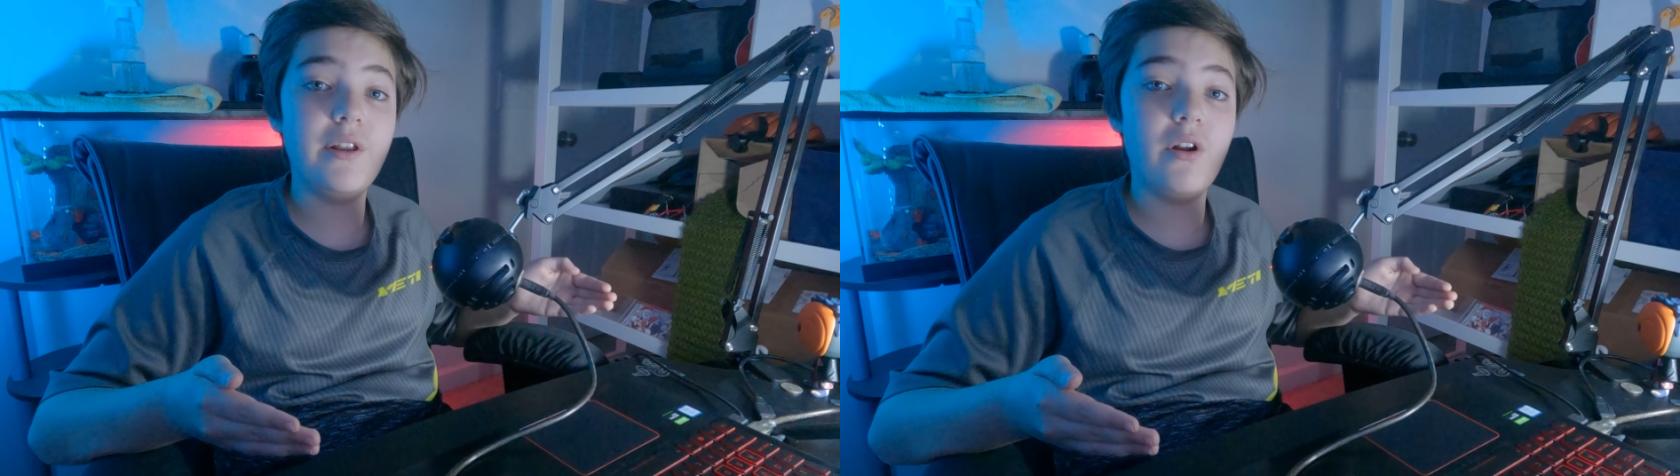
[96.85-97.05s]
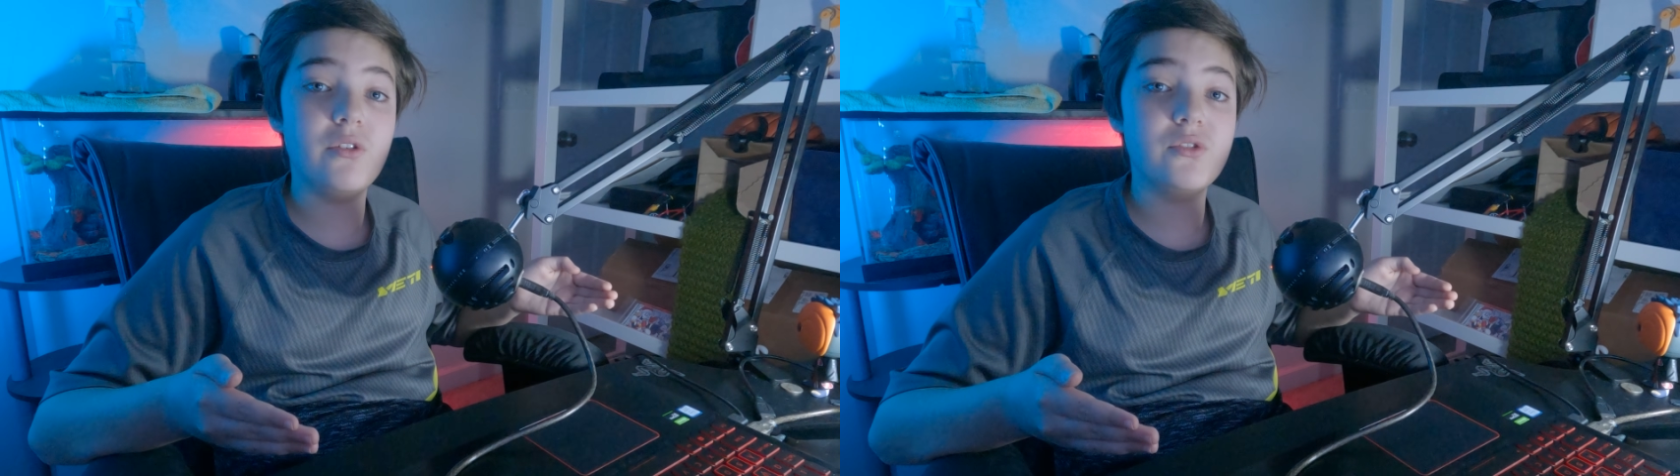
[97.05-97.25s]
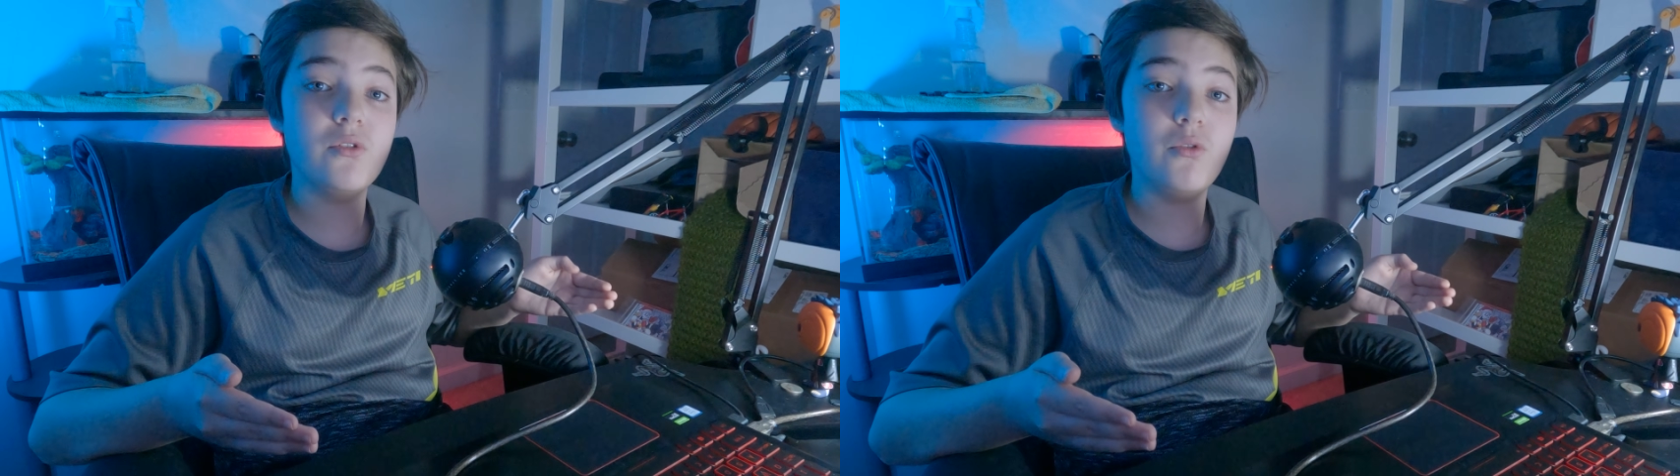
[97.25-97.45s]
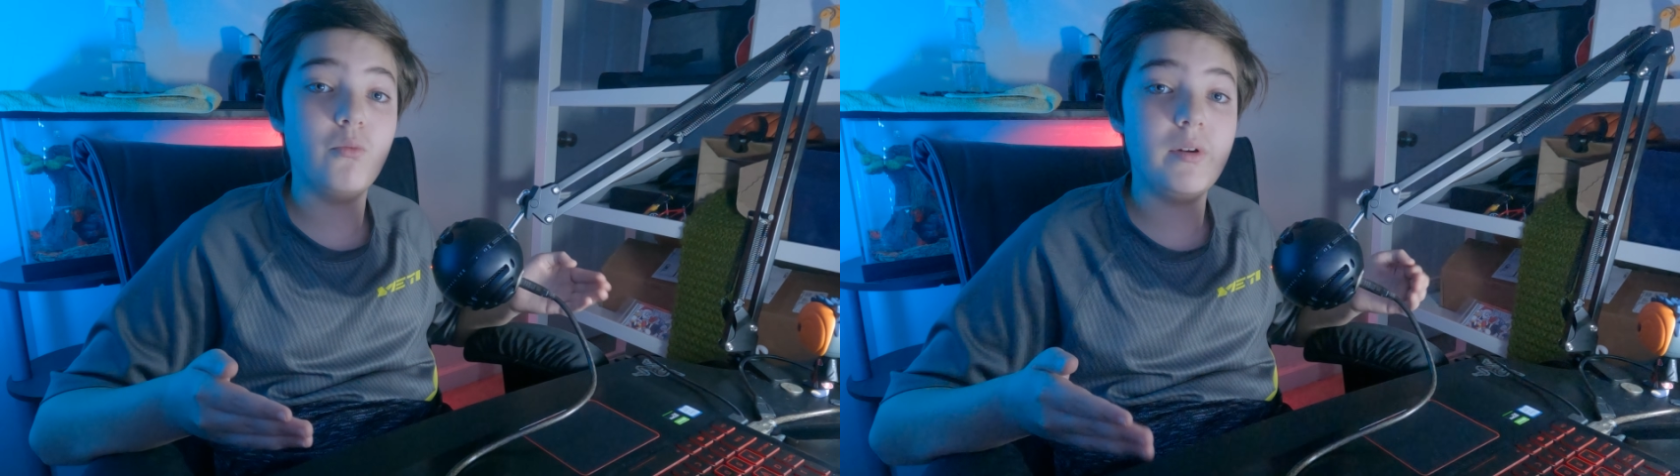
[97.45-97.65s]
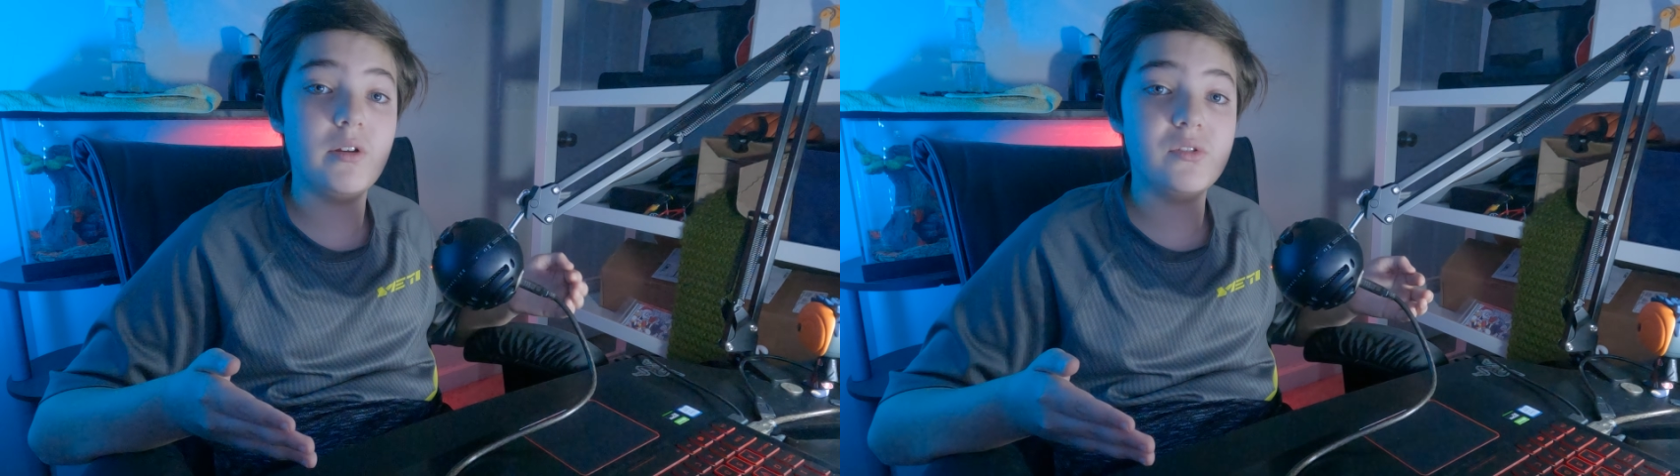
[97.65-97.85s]
and also
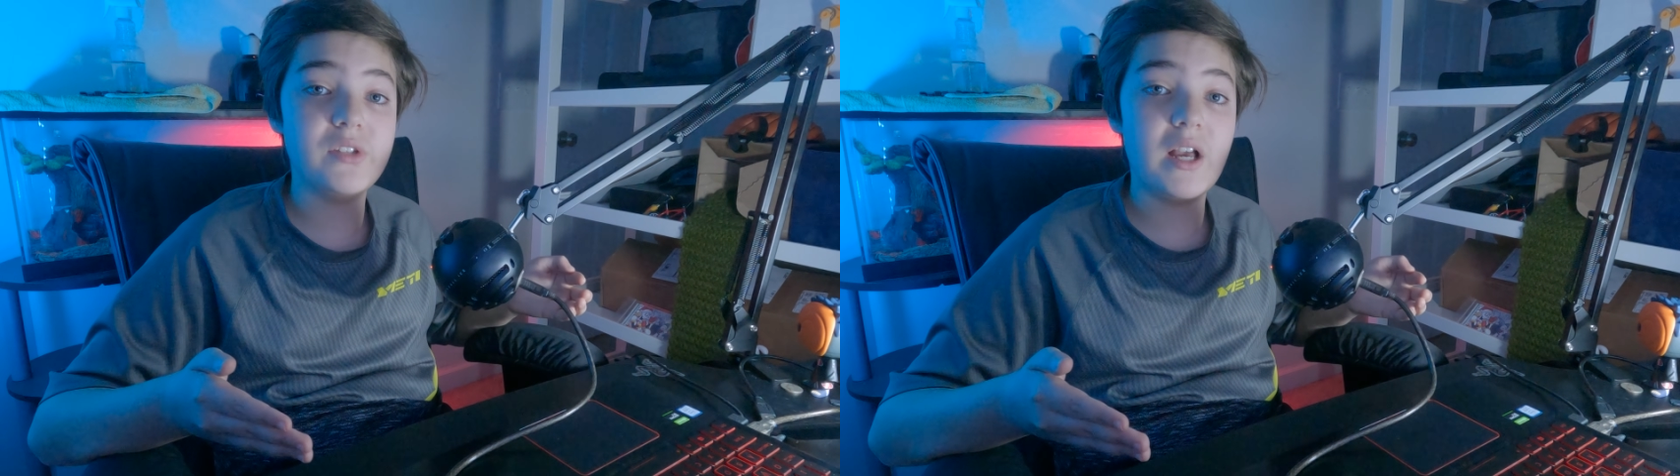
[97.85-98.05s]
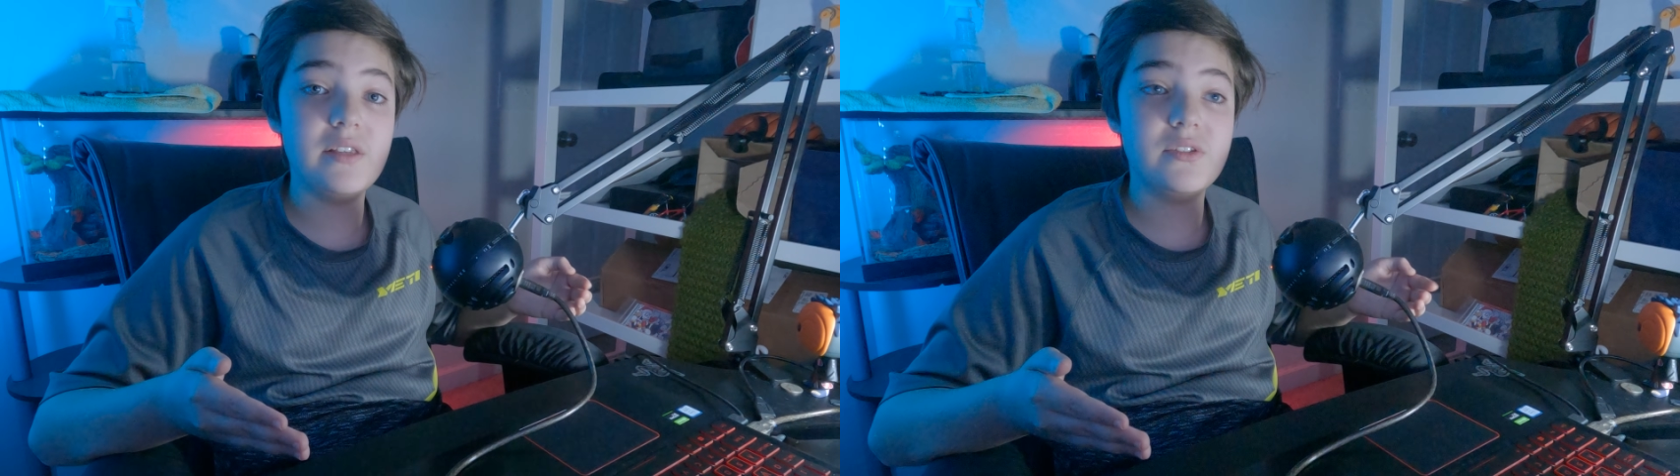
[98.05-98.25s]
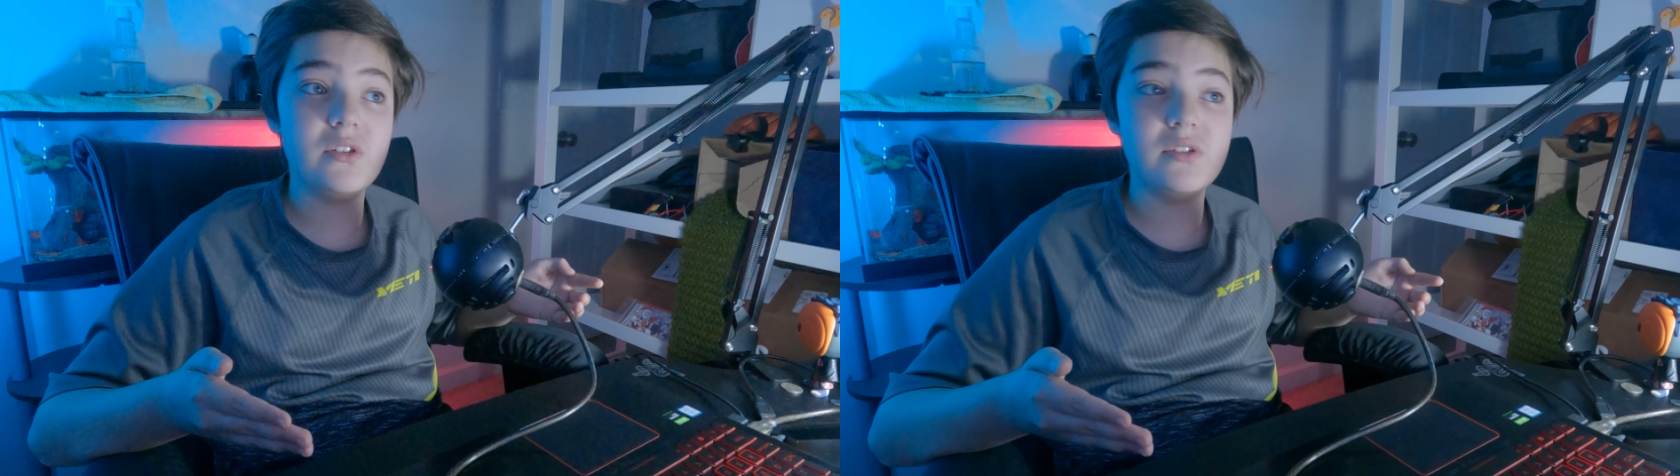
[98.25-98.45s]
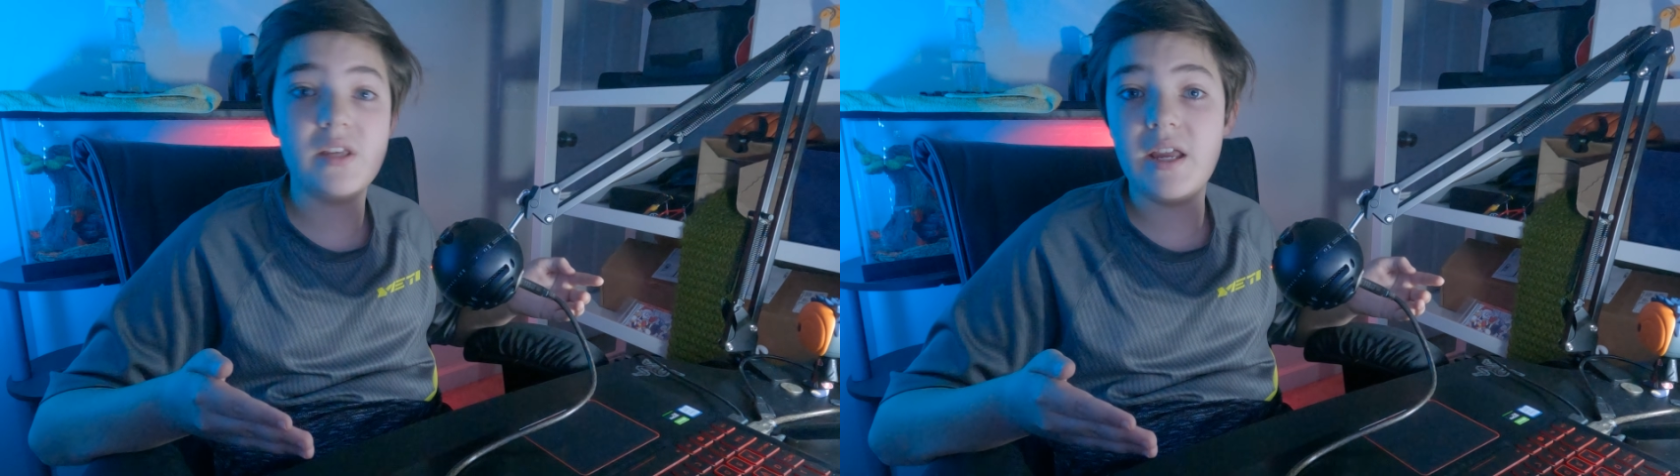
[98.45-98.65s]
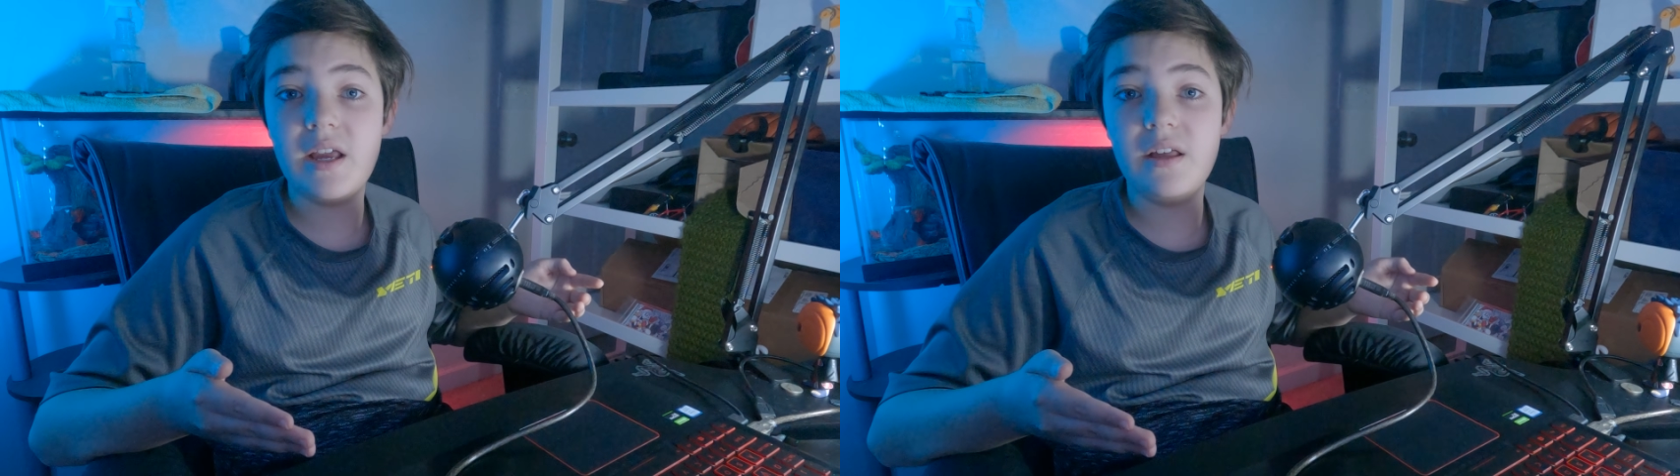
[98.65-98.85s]
the wheel sizes,
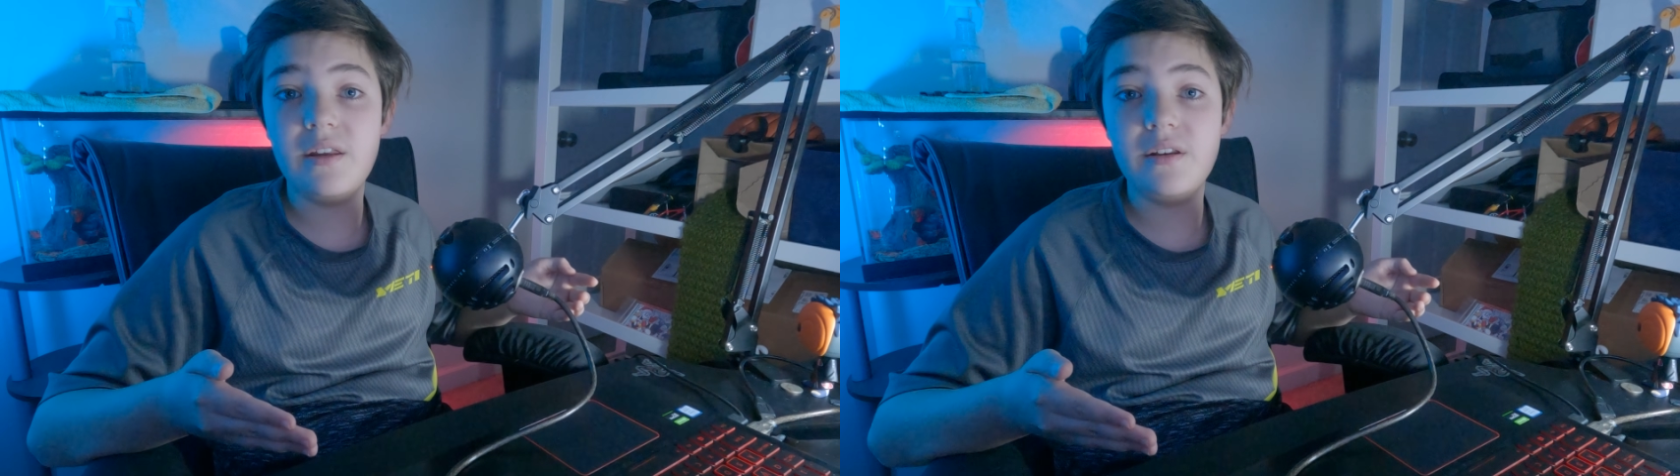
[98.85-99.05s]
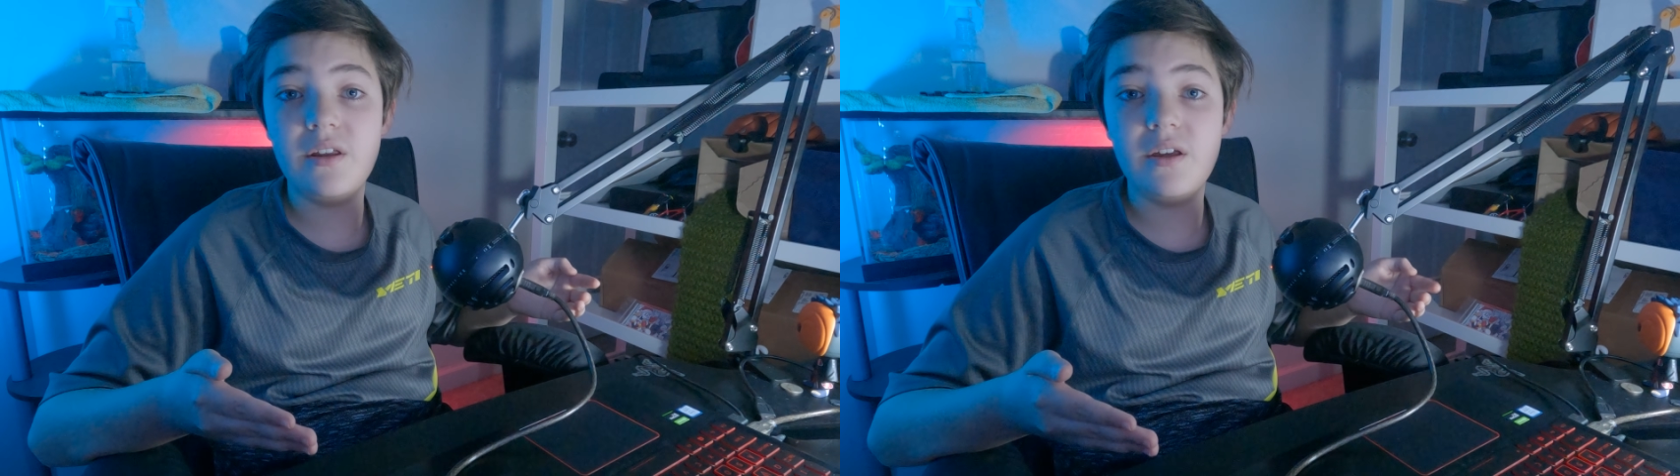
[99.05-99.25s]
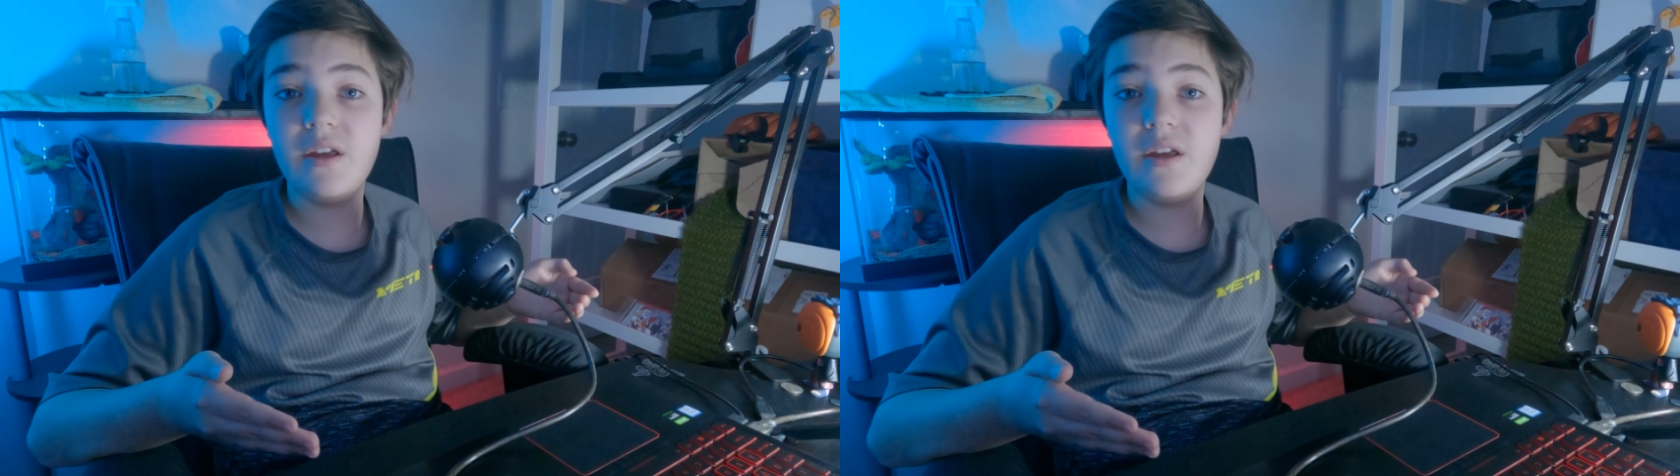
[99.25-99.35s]
and